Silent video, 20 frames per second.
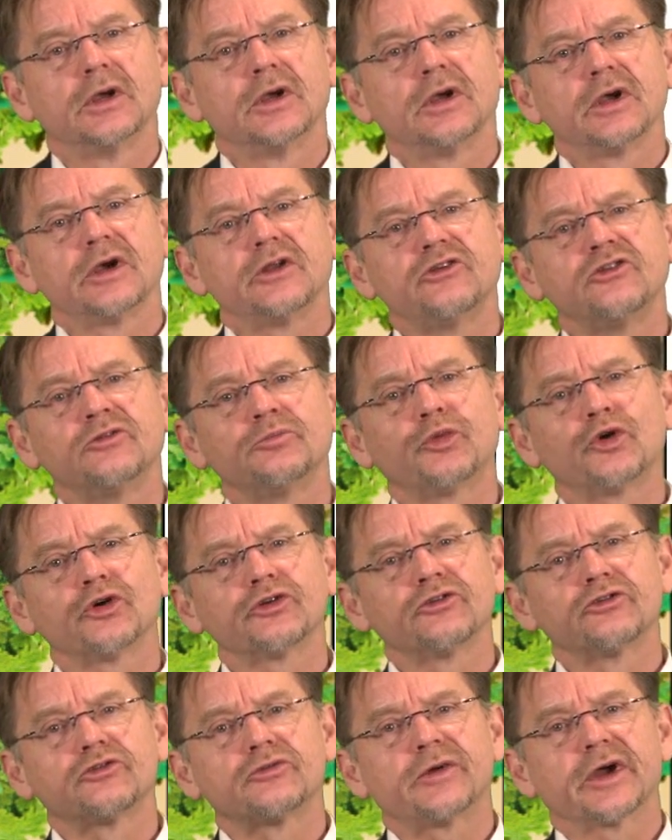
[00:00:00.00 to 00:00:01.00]
It is
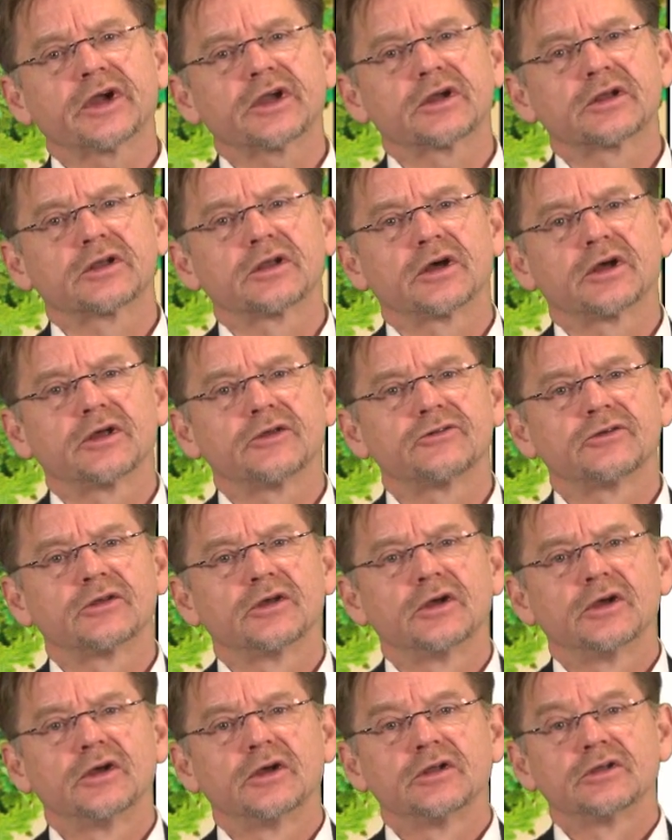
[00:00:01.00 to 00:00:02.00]
important to recognize
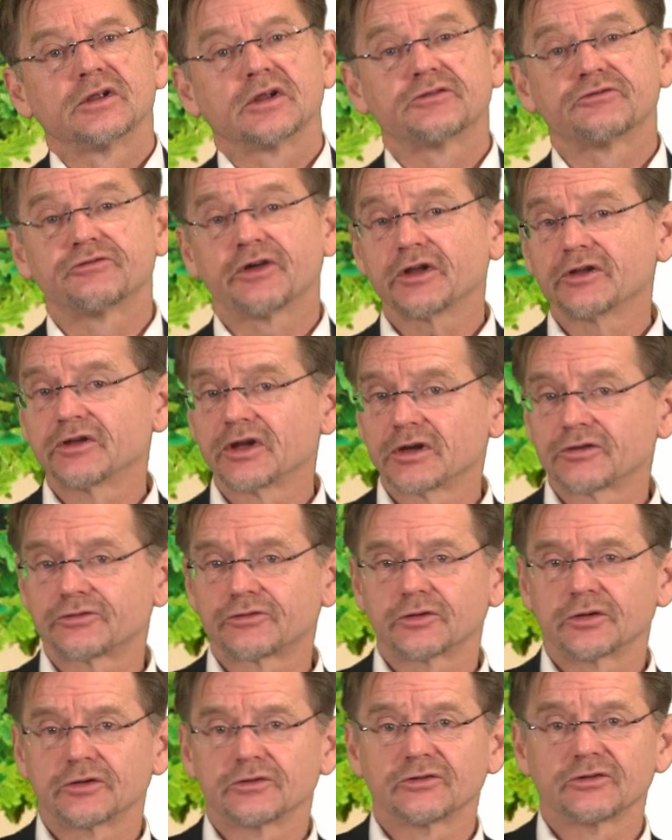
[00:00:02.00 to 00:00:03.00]
that funding,
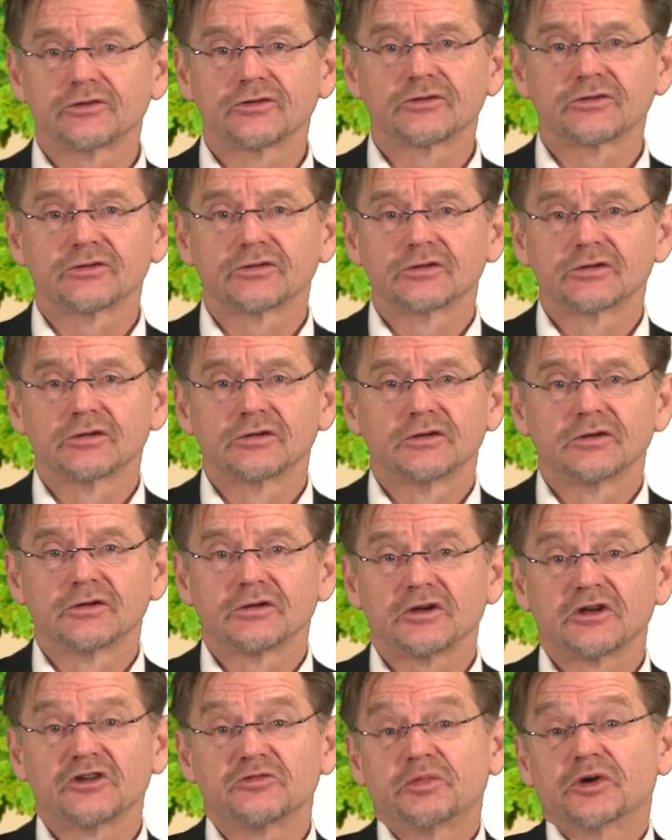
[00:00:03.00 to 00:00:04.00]
for instance,
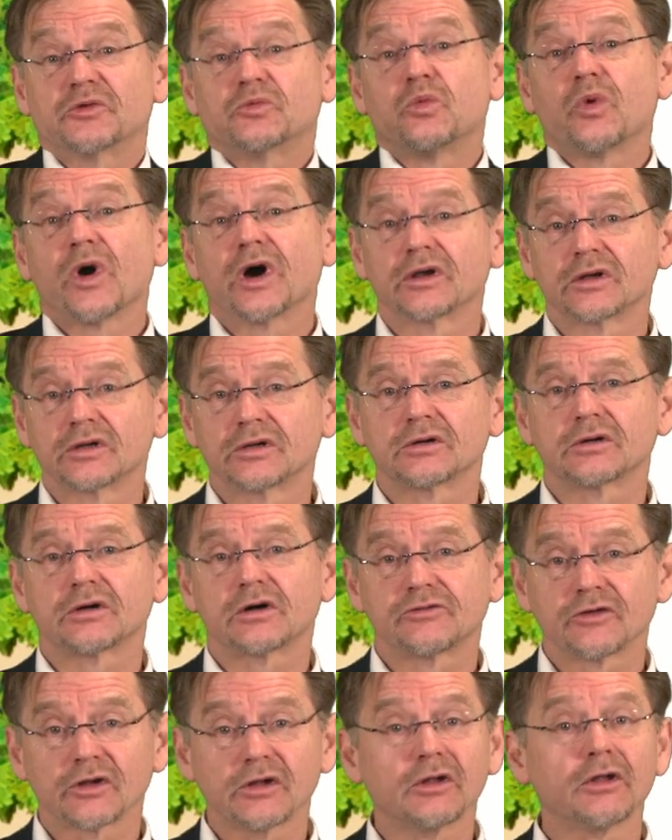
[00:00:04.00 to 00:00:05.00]
is but one of
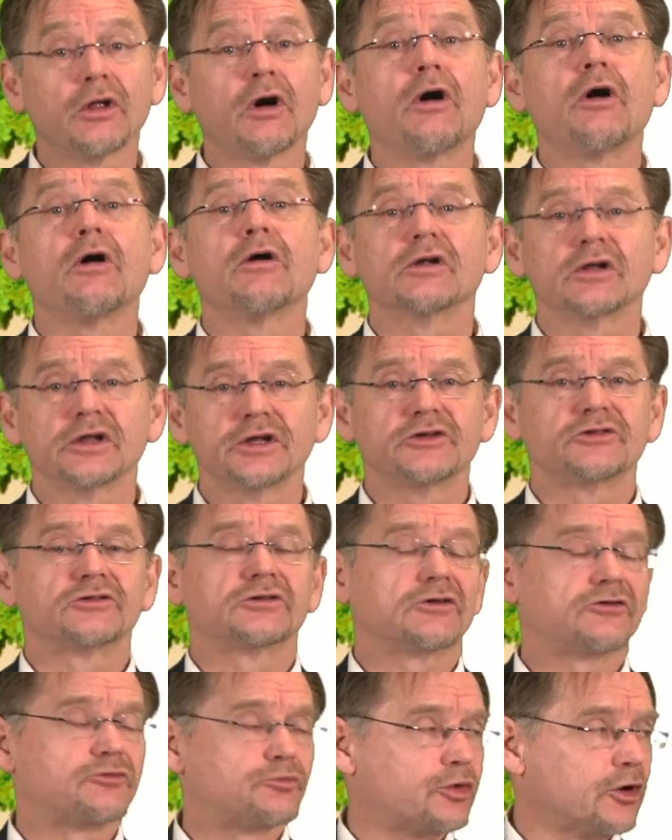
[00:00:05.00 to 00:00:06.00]
a long list
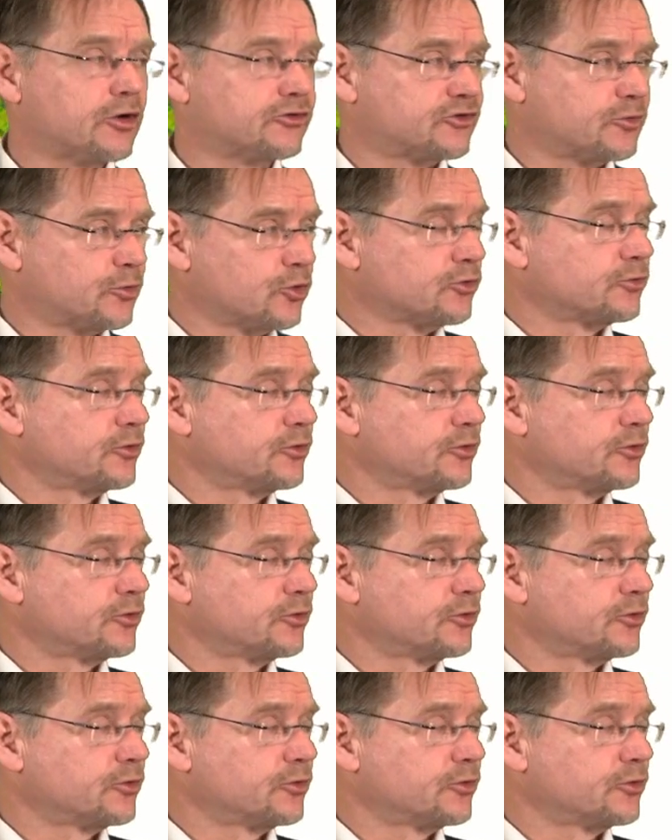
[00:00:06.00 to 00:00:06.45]
of possible